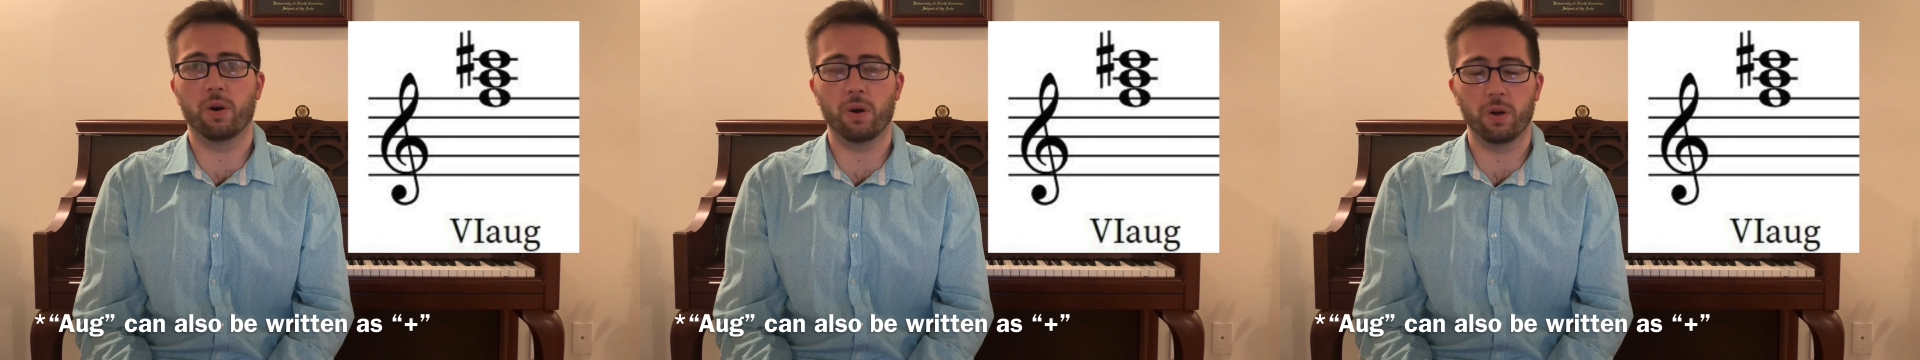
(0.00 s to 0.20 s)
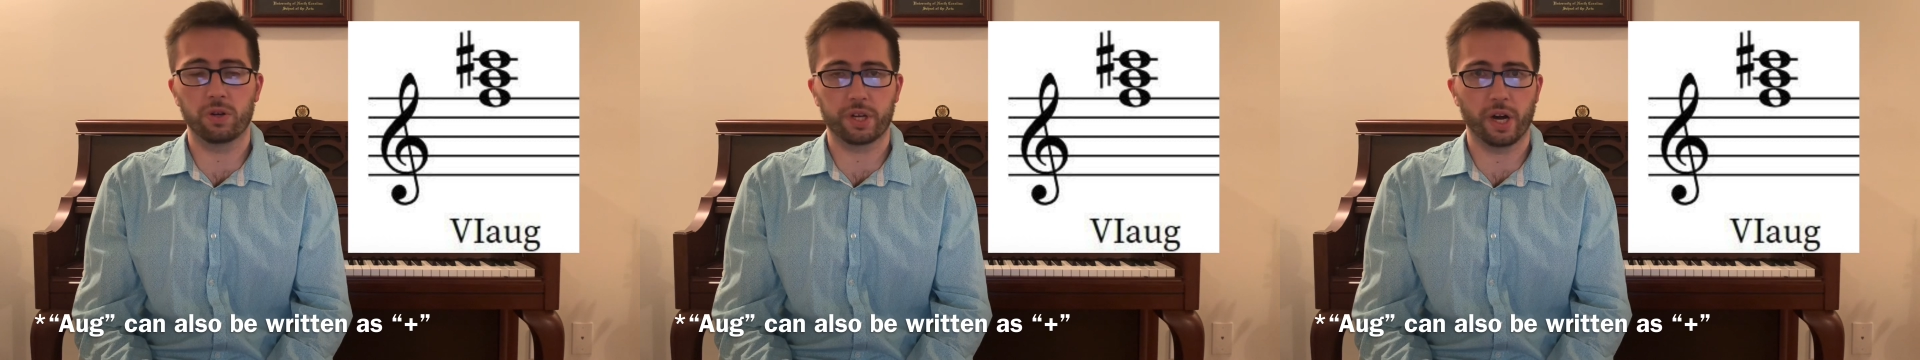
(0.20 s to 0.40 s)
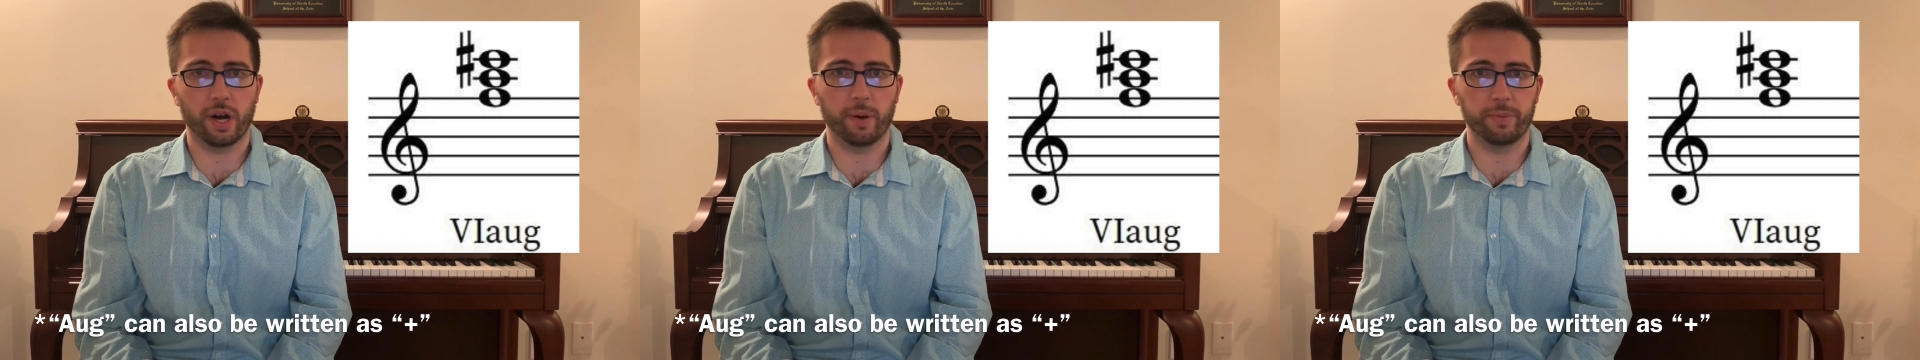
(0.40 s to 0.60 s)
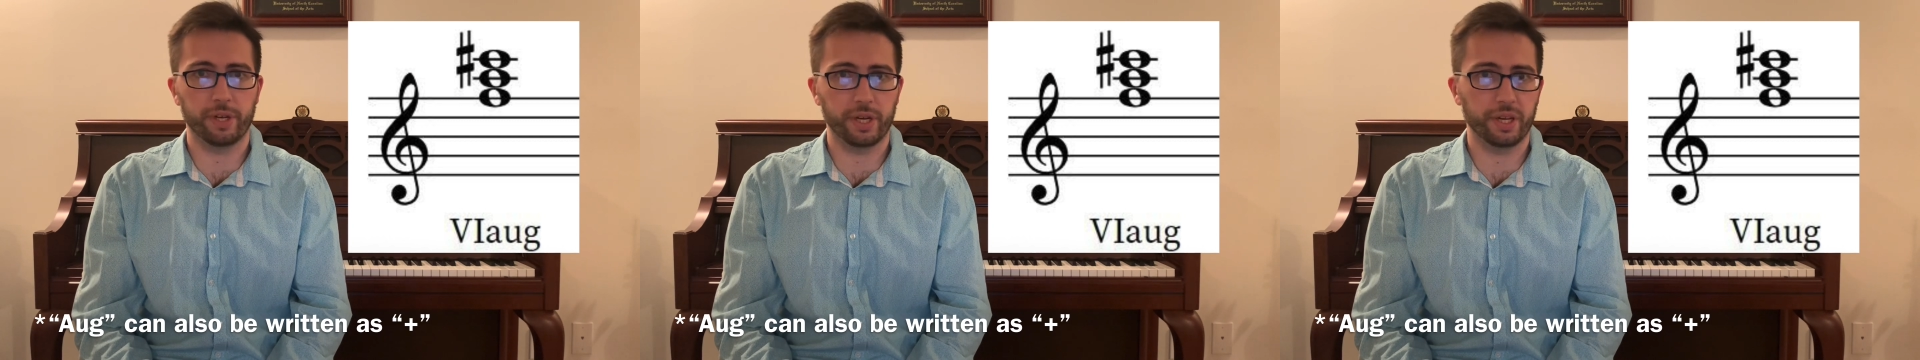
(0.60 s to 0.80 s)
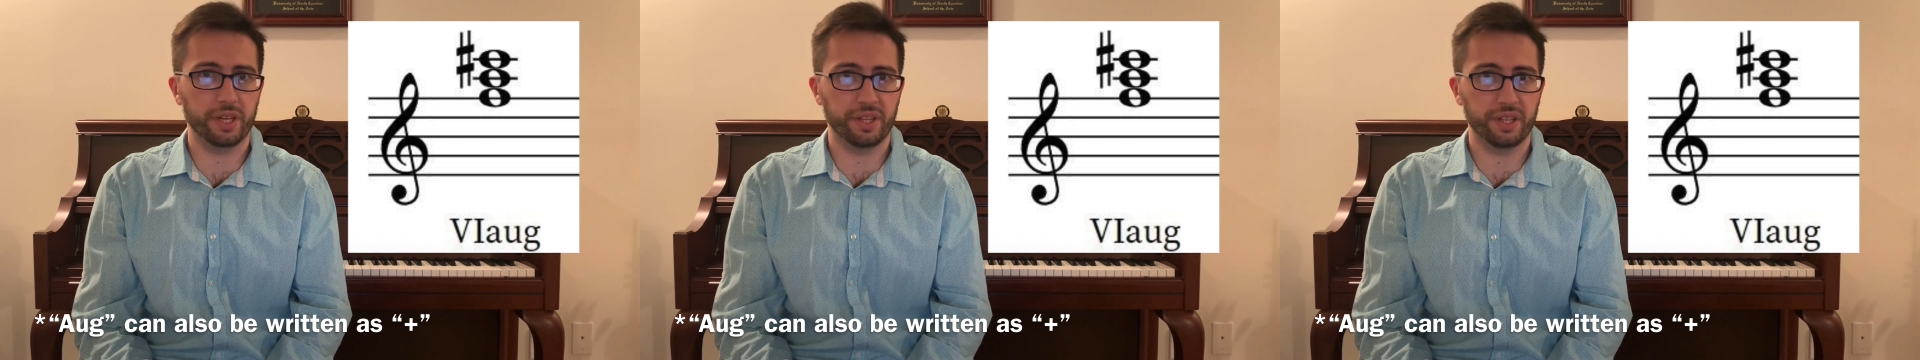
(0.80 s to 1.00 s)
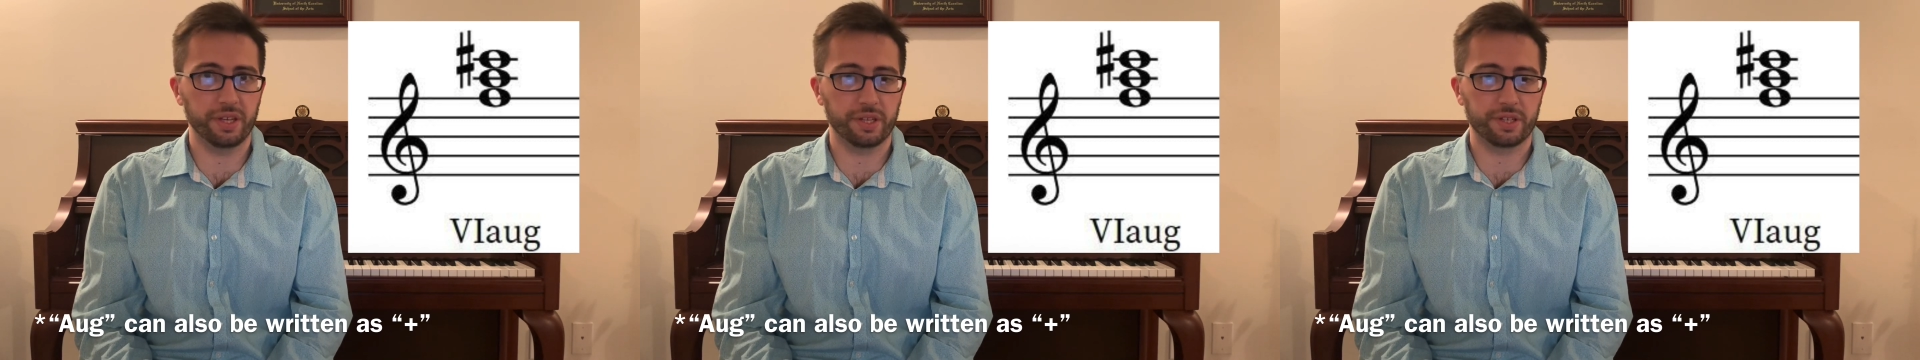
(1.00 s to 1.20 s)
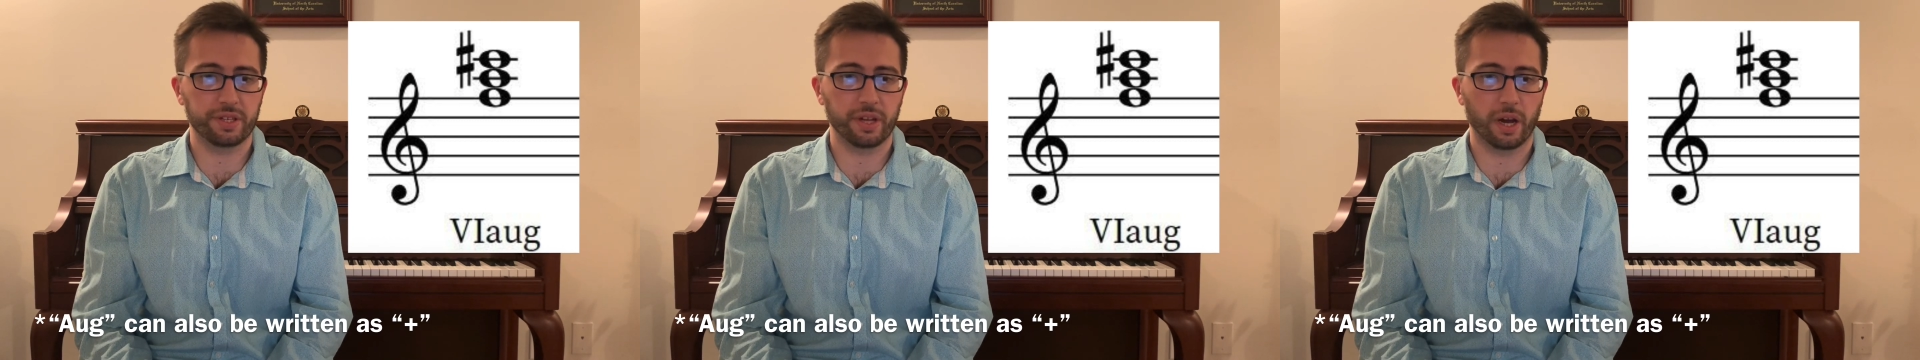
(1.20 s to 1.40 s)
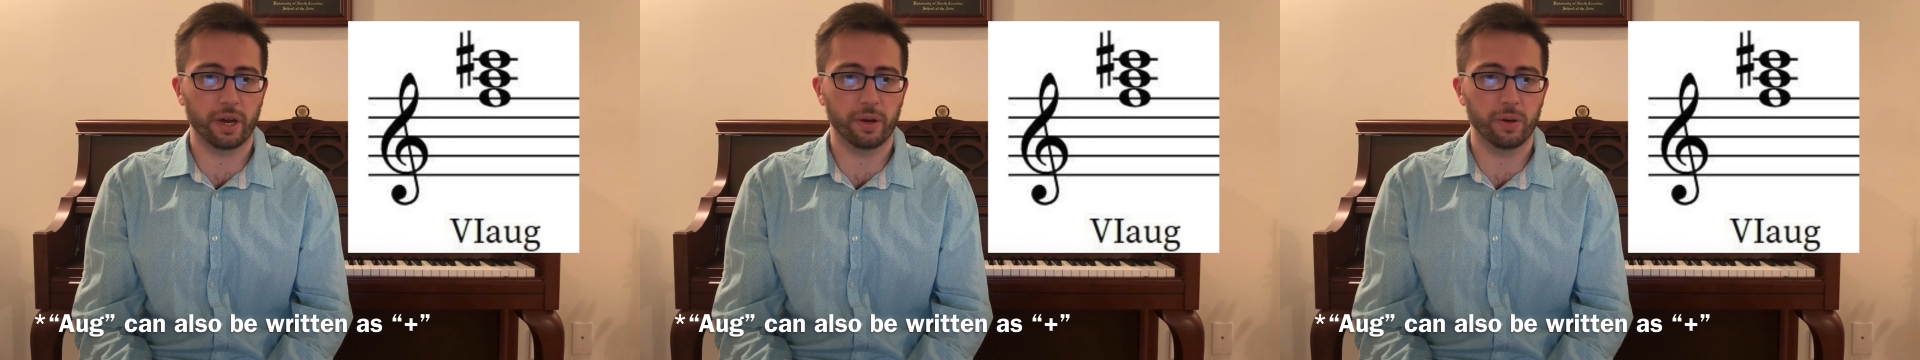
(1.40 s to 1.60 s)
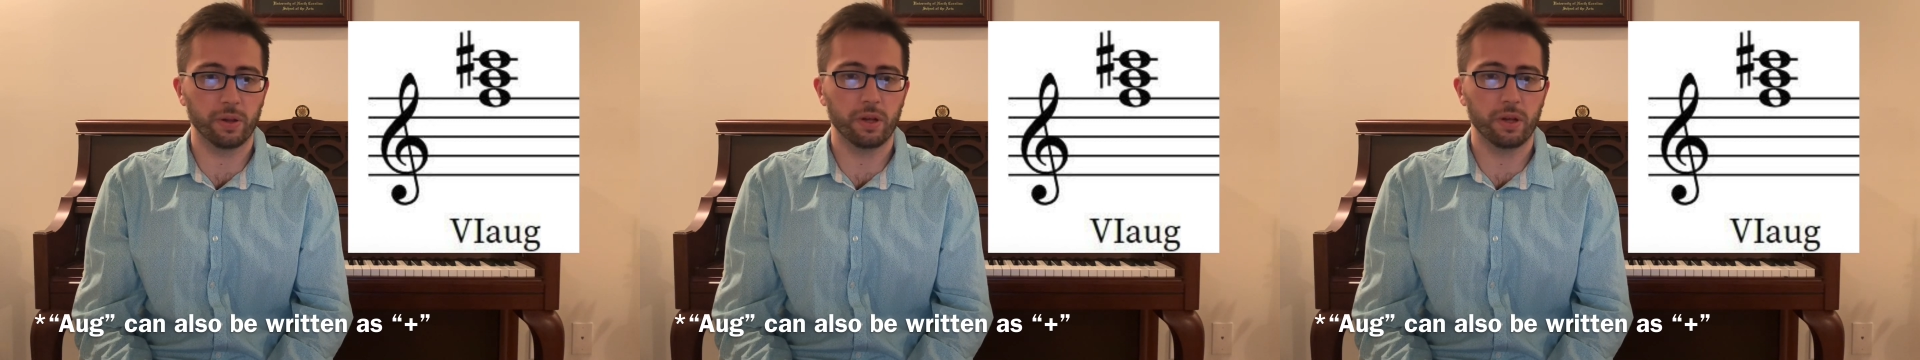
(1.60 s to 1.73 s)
common in this style.